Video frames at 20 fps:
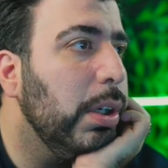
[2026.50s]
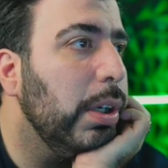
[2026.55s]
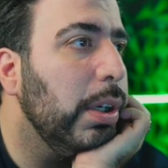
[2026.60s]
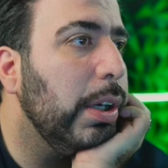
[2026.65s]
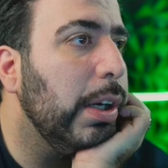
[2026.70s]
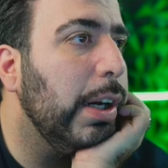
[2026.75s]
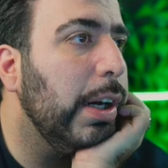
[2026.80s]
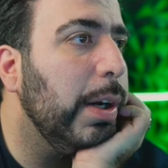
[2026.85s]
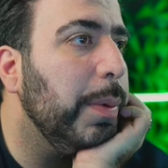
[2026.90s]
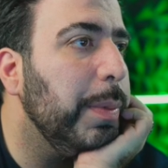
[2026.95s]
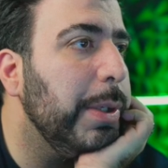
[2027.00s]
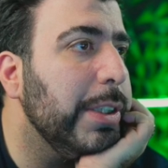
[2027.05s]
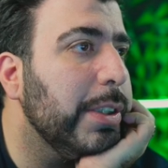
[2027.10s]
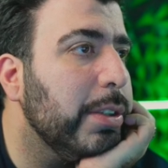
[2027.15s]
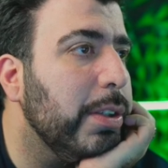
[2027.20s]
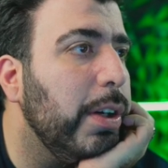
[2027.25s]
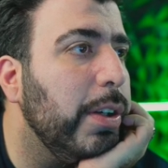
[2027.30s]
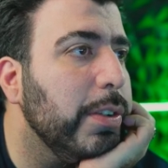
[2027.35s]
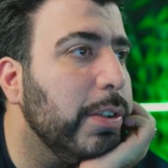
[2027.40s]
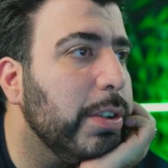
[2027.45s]
Um, it's
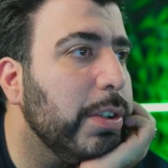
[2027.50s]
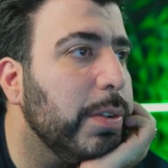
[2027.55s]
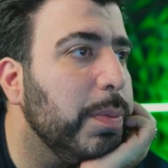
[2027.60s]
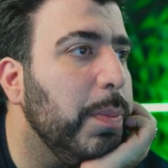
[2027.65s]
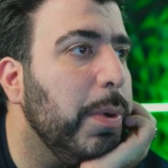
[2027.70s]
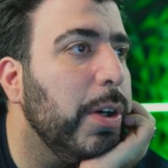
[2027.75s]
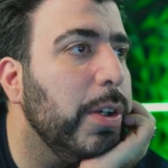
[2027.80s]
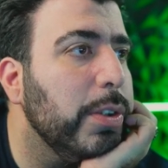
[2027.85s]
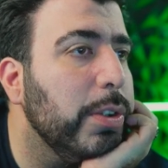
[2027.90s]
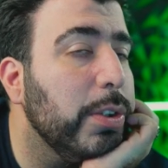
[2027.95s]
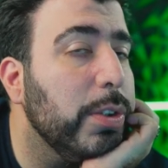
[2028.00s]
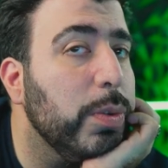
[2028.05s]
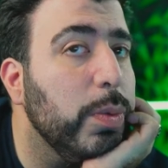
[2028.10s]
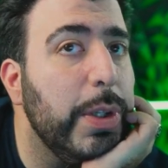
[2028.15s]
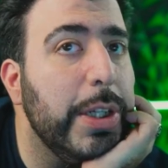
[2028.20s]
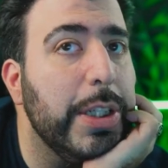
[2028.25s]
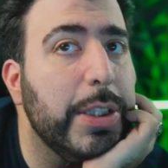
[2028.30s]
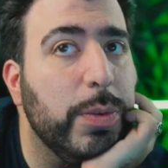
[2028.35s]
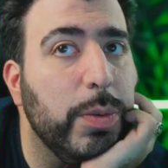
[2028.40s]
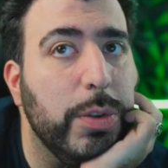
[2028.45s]
called Smart
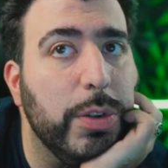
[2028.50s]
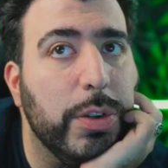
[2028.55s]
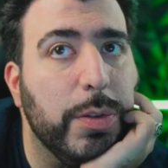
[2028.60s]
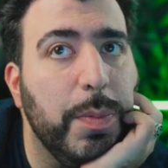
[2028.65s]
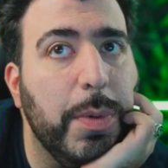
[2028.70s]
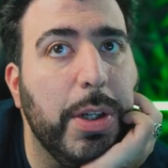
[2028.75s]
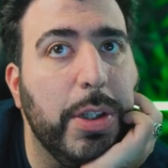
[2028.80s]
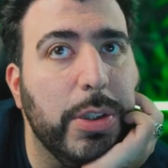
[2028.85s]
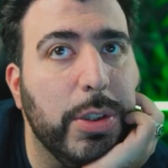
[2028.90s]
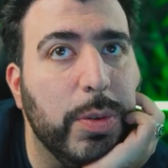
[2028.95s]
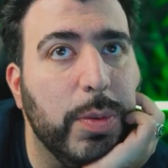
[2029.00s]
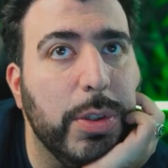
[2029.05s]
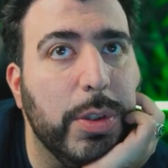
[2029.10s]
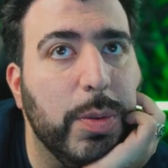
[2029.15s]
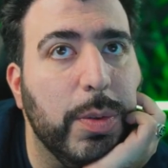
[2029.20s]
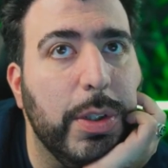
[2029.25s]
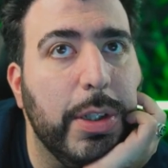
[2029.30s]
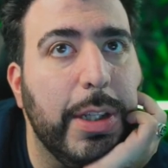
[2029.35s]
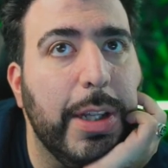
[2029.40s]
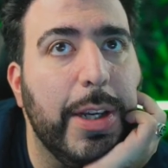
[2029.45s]
Switch. Well, Smart Switch
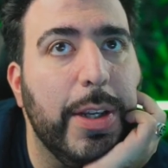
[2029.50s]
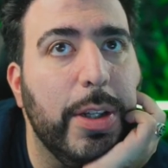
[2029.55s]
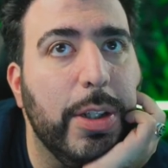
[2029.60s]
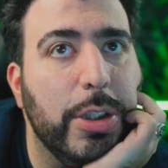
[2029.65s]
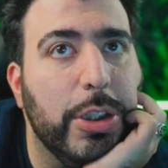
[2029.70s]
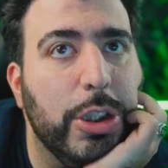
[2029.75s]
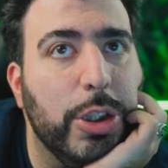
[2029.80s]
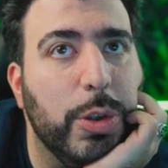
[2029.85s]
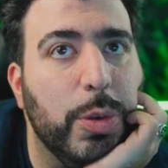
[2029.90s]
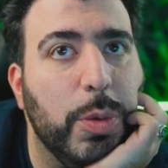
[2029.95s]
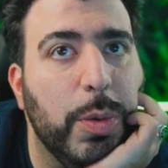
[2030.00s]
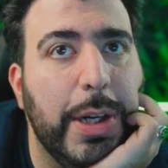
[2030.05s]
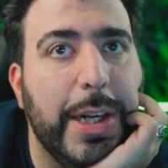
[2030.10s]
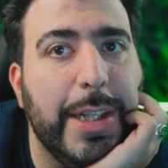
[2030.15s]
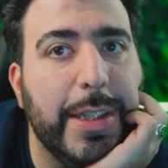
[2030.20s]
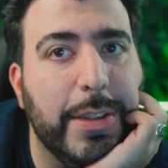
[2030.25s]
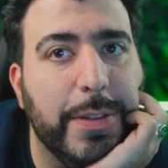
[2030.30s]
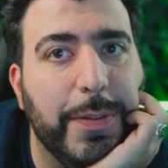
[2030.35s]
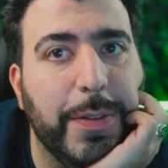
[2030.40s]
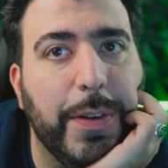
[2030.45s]
will allow you to
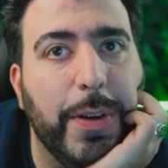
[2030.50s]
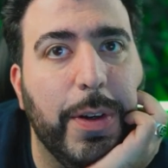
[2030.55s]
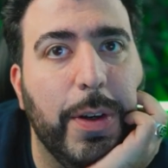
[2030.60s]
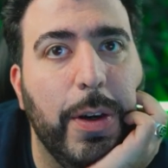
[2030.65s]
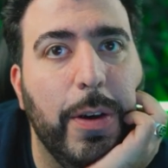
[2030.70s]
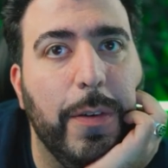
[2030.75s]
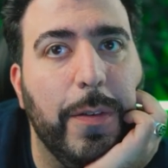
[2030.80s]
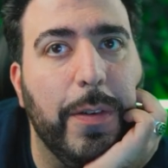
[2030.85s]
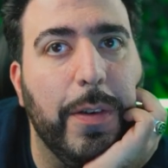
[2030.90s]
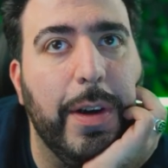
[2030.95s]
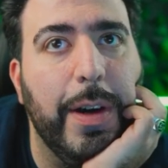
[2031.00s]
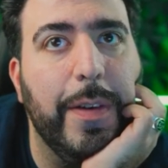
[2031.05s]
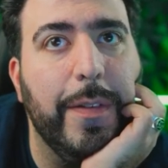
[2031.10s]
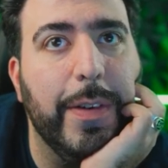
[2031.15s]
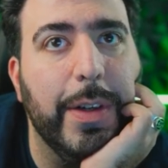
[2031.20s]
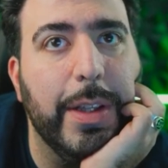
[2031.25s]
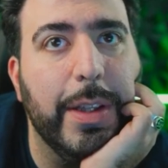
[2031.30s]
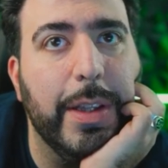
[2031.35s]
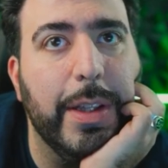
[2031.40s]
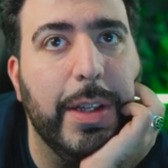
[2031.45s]
transfer over
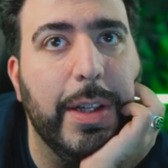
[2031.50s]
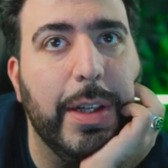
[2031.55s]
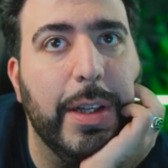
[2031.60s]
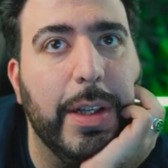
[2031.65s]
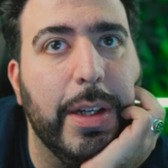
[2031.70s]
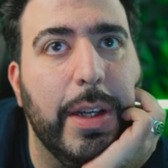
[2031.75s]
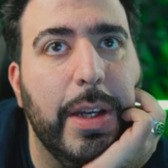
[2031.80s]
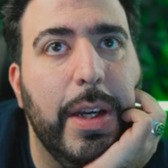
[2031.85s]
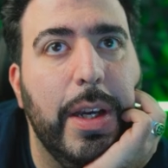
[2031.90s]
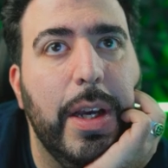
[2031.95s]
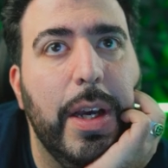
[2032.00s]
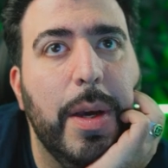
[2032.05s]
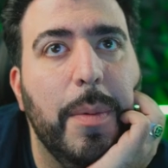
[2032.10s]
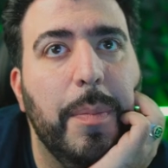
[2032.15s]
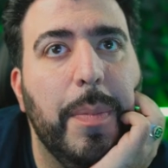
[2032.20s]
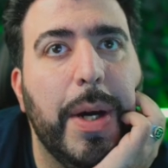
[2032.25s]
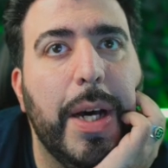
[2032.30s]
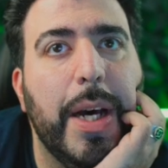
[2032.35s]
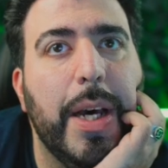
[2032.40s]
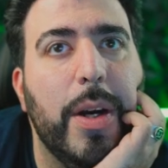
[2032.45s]
everything,
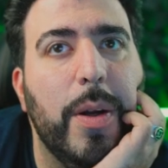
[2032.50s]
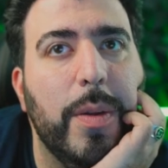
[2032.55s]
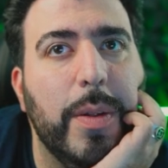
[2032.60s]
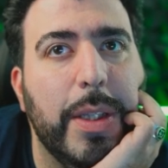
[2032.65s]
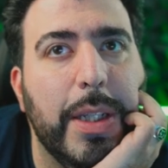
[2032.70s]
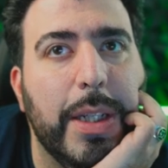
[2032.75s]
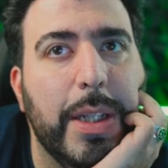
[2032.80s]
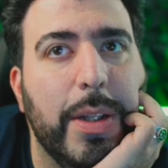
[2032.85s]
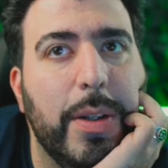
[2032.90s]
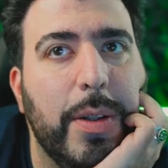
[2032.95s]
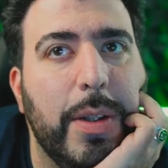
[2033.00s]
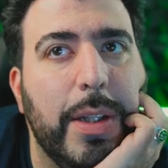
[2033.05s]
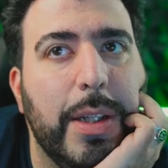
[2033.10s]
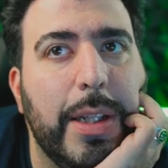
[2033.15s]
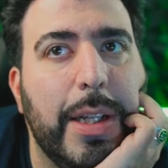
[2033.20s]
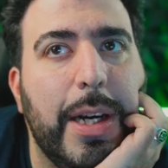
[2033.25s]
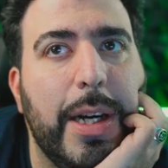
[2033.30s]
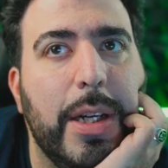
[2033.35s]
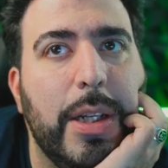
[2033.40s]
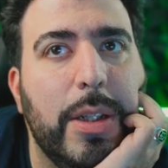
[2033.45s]
but I don't think it'll
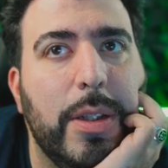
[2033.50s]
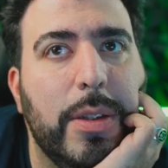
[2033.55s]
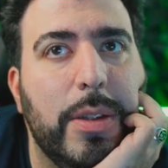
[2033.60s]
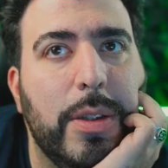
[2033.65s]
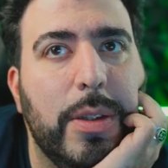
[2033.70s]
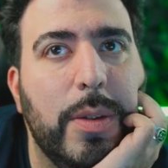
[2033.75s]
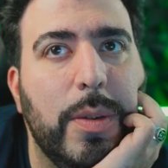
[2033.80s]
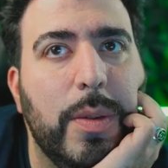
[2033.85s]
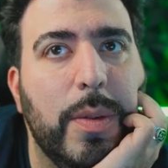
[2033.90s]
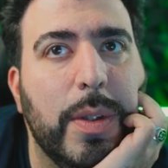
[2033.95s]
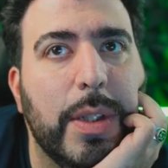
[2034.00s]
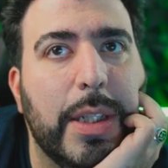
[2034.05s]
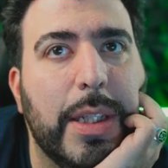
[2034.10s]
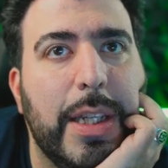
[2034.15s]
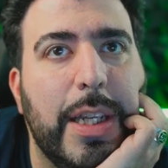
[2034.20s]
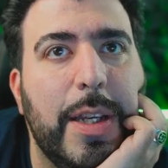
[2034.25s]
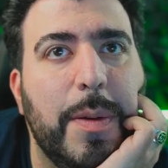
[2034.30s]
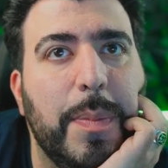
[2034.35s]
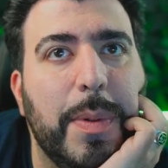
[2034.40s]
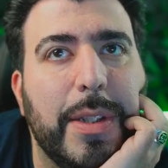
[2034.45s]
allow you to
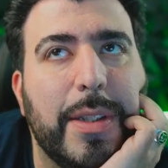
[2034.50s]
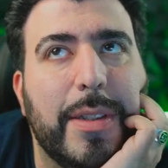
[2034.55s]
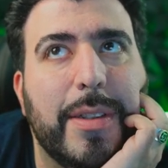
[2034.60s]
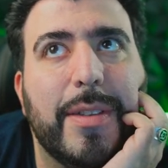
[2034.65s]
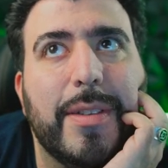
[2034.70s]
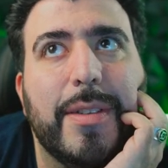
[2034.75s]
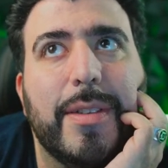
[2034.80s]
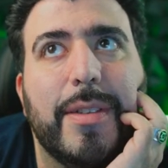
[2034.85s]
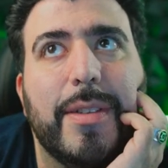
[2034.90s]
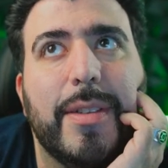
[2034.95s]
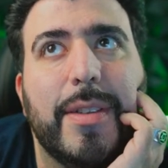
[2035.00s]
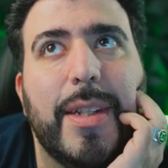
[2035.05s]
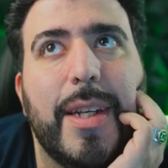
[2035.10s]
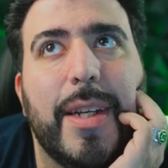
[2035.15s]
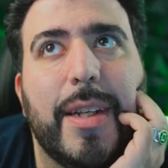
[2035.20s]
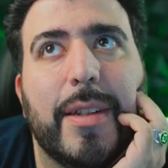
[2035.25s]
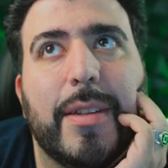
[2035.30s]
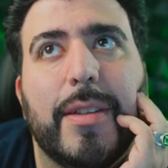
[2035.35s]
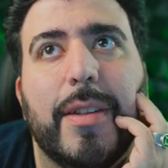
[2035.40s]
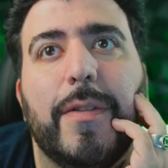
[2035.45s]
keep it
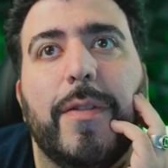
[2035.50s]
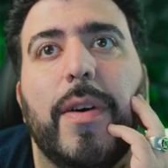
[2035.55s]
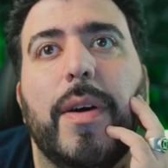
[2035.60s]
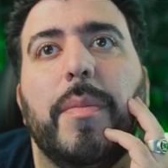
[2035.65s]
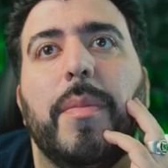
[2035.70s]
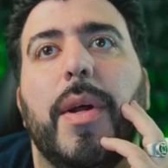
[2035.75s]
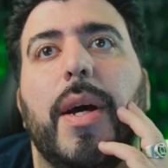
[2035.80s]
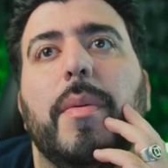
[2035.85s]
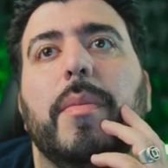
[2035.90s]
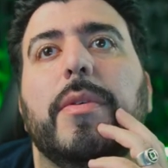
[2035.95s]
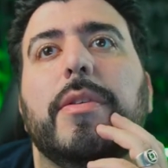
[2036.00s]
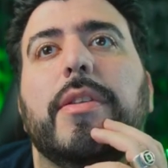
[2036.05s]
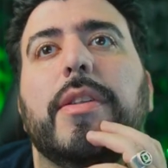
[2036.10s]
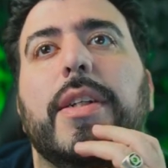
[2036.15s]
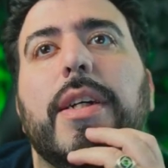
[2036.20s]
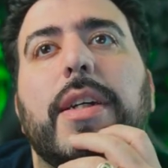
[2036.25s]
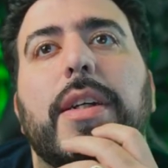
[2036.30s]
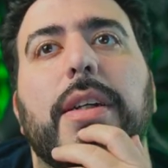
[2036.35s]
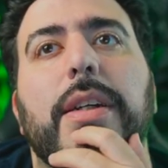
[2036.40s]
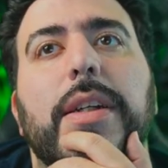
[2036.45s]
synced, if I'm not
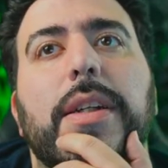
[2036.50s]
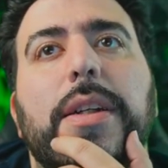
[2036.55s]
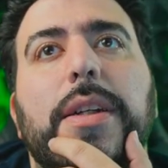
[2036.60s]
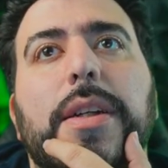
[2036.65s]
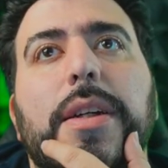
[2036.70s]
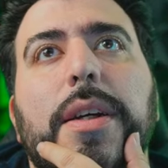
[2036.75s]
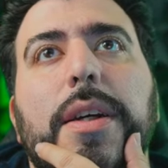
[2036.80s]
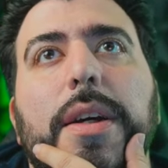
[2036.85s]
mistaken.